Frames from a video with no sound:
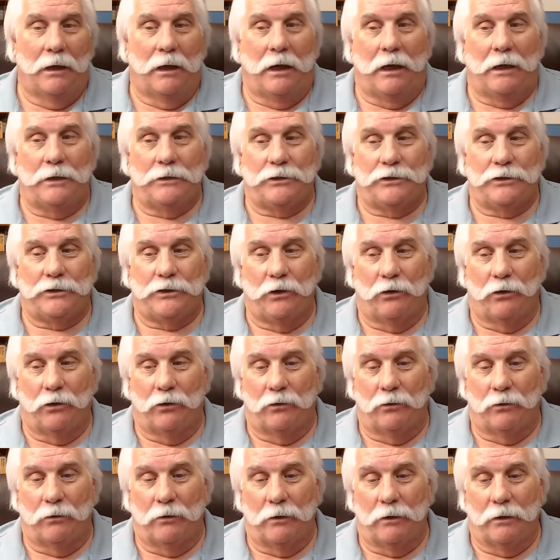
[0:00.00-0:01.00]
And
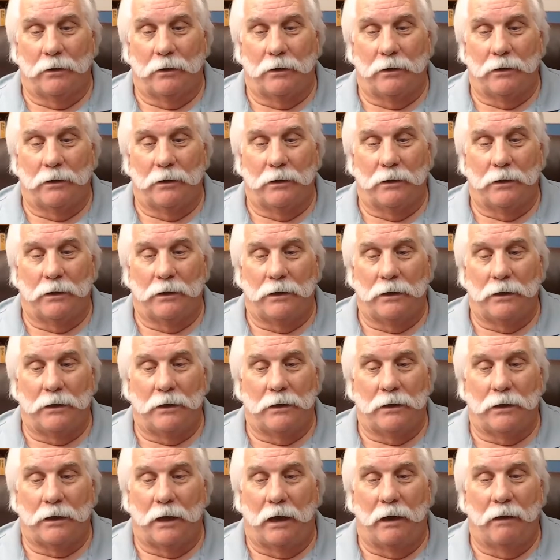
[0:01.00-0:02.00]
so
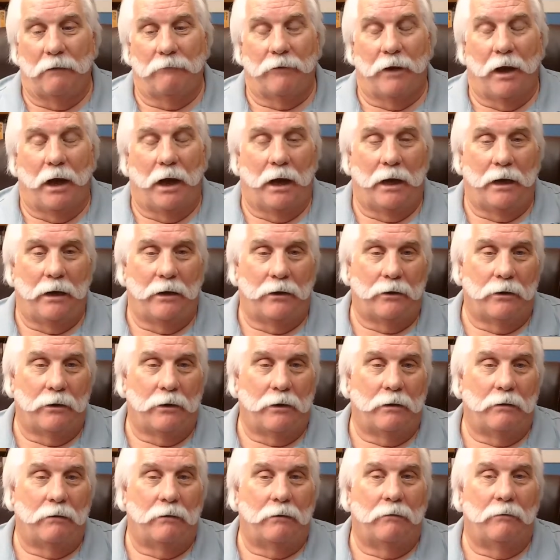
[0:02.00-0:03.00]
they have
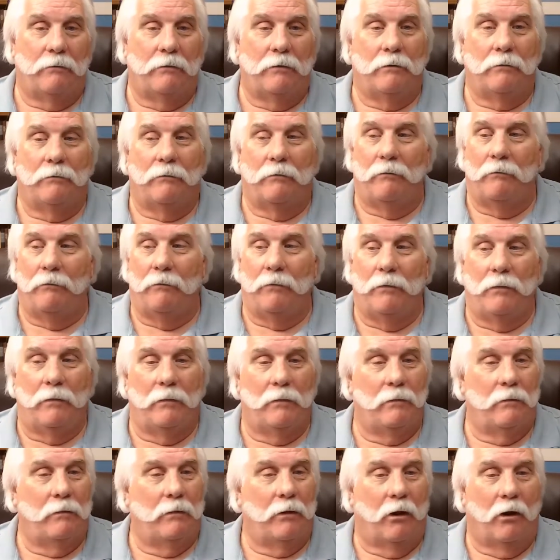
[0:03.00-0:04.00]
hired
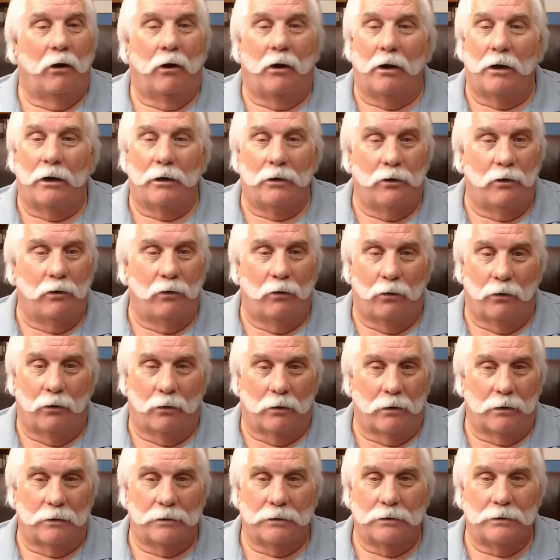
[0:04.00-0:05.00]

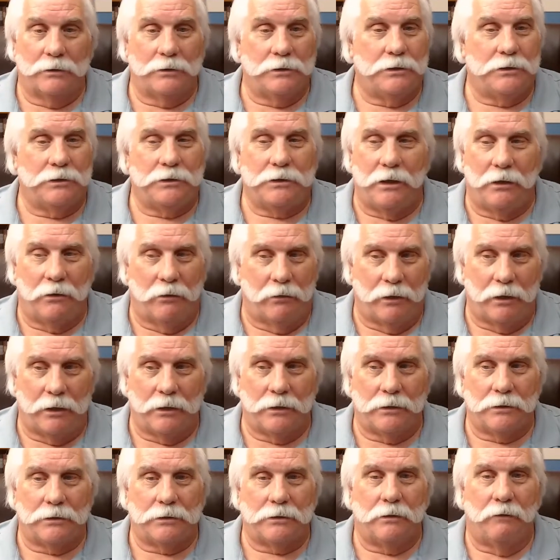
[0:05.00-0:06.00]
hardcore,
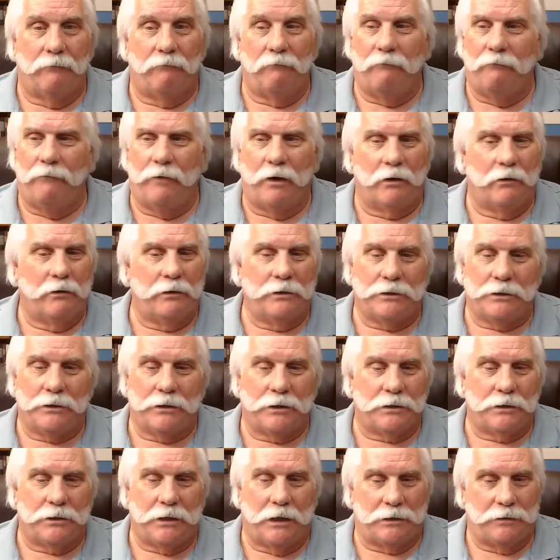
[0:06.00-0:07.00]
serious, very
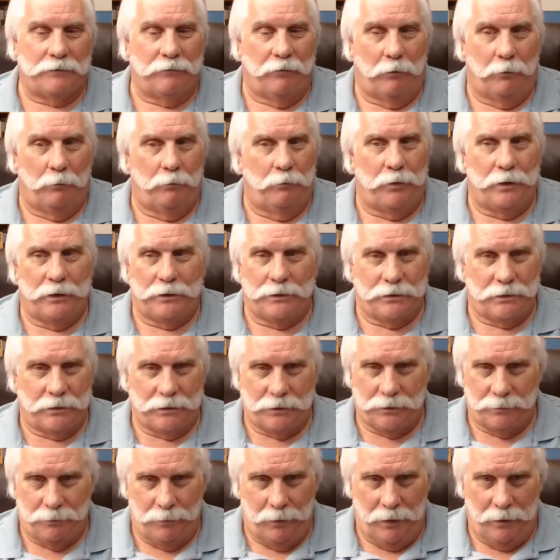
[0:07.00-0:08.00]
successful
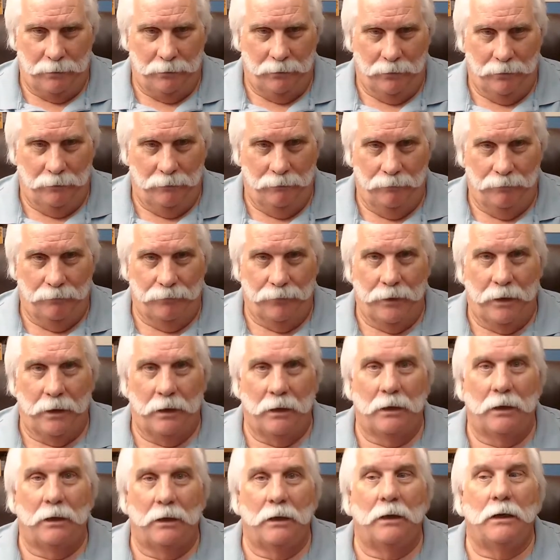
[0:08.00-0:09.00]
business people
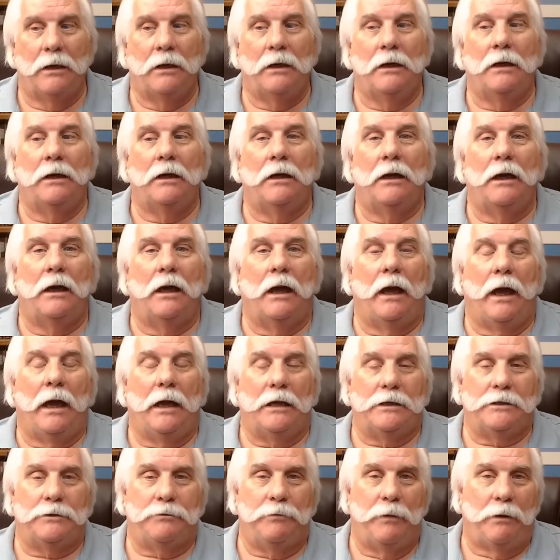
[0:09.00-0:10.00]

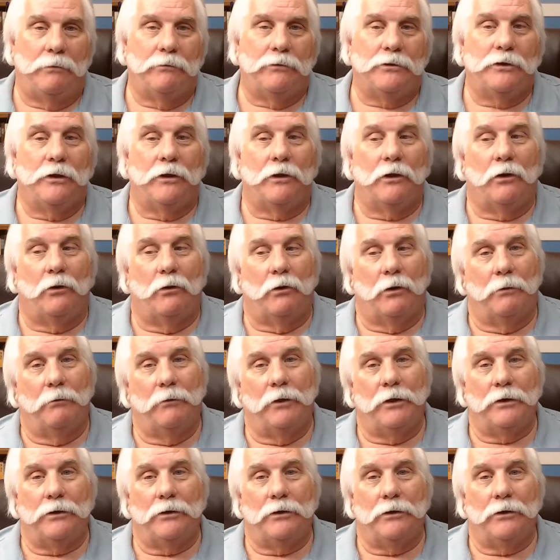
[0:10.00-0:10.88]
as members of the Quorum of the